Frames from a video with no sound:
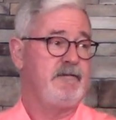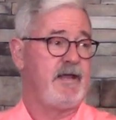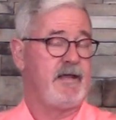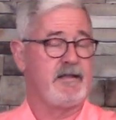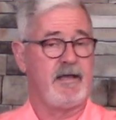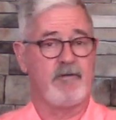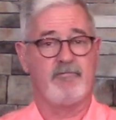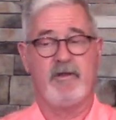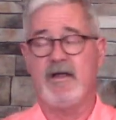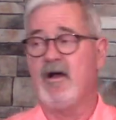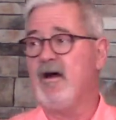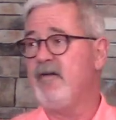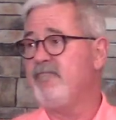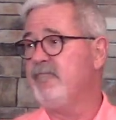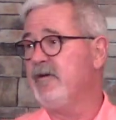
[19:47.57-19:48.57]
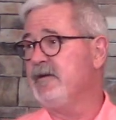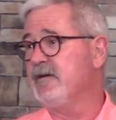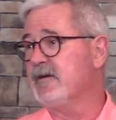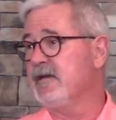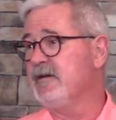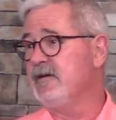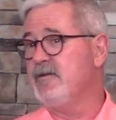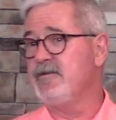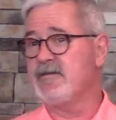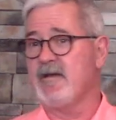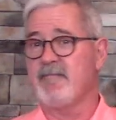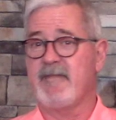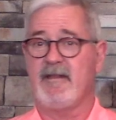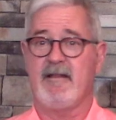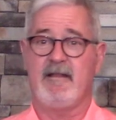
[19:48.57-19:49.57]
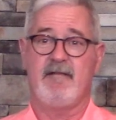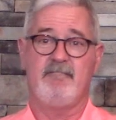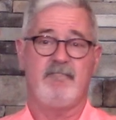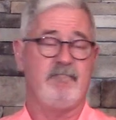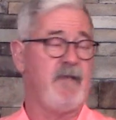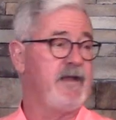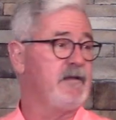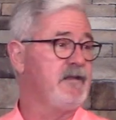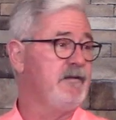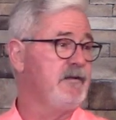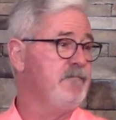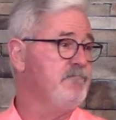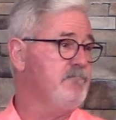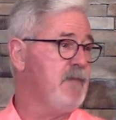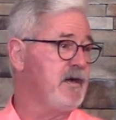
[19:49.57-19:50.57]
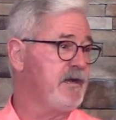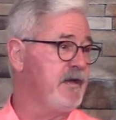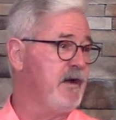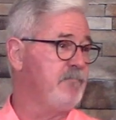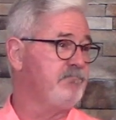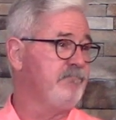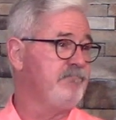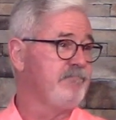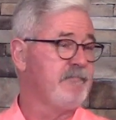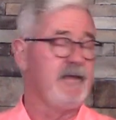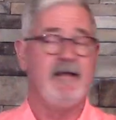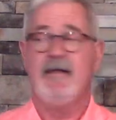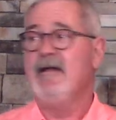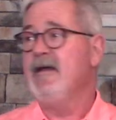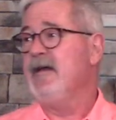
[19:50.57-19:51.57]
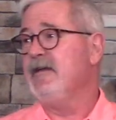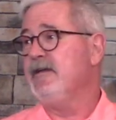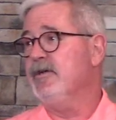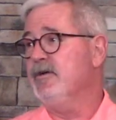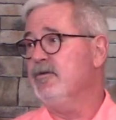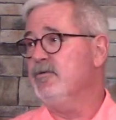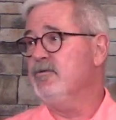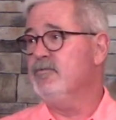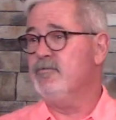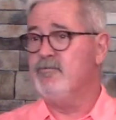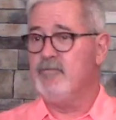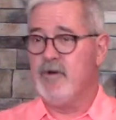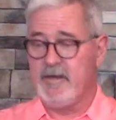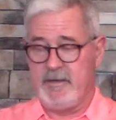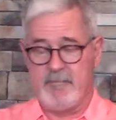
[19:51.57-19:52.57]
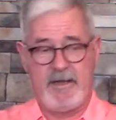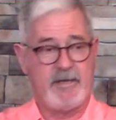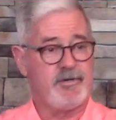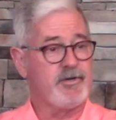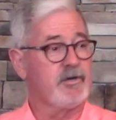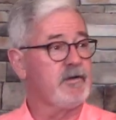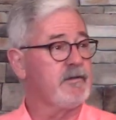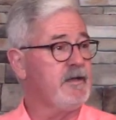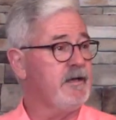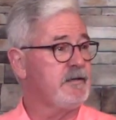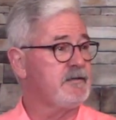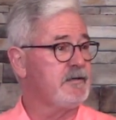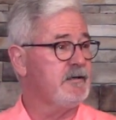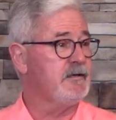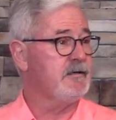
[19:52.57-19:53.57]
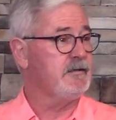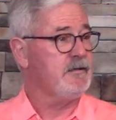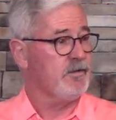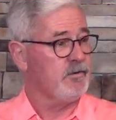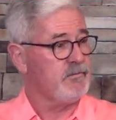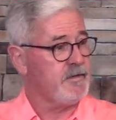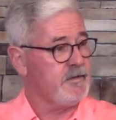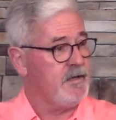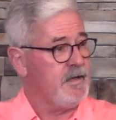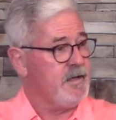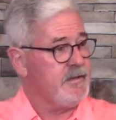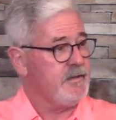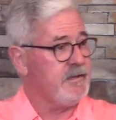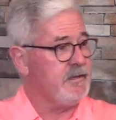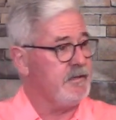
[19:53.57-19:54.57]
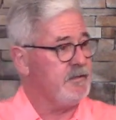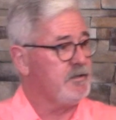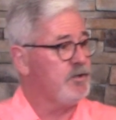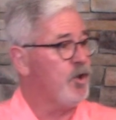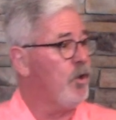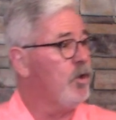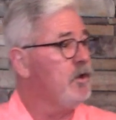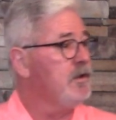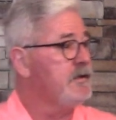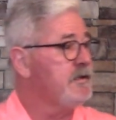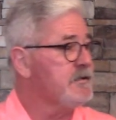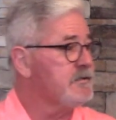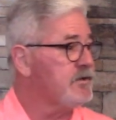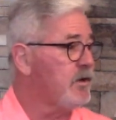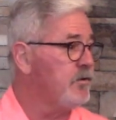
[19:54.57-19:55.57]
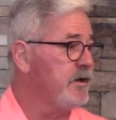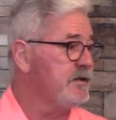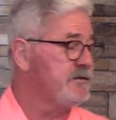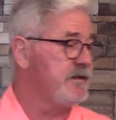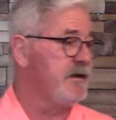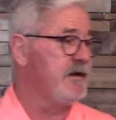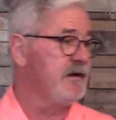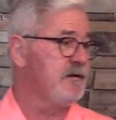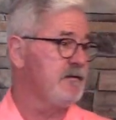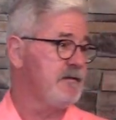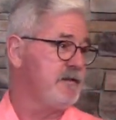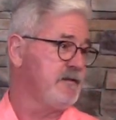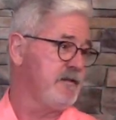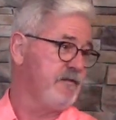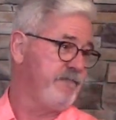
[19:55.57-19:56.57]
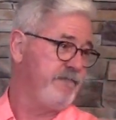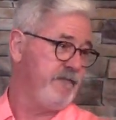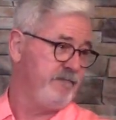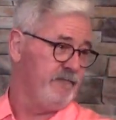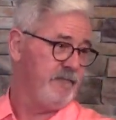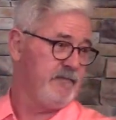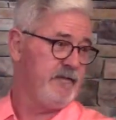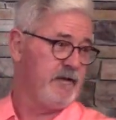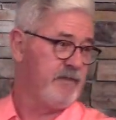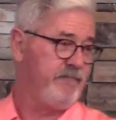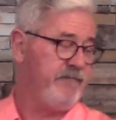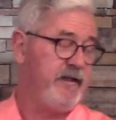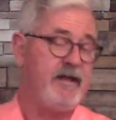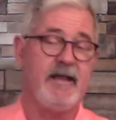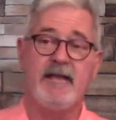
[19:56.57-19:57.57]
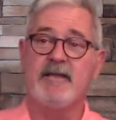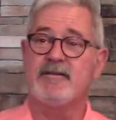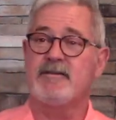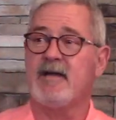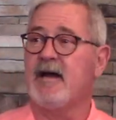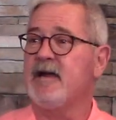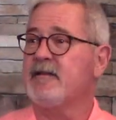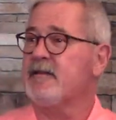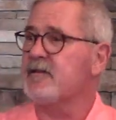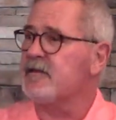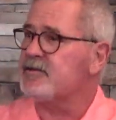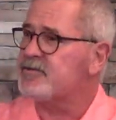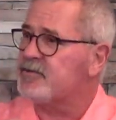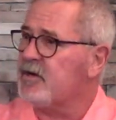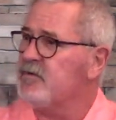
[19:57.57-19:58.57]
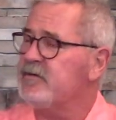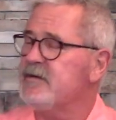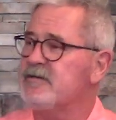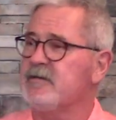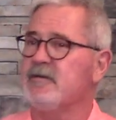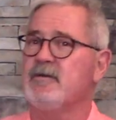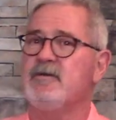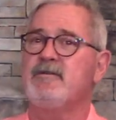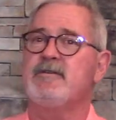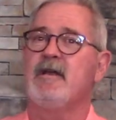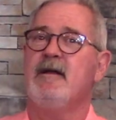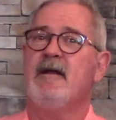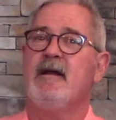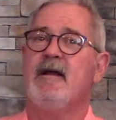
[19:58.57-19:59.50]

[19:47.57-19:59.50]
take that ring off when you're going to do something that might muck it up. You want to make sure that the gold is always there, that the fitting is tight, that the stone isn't loose.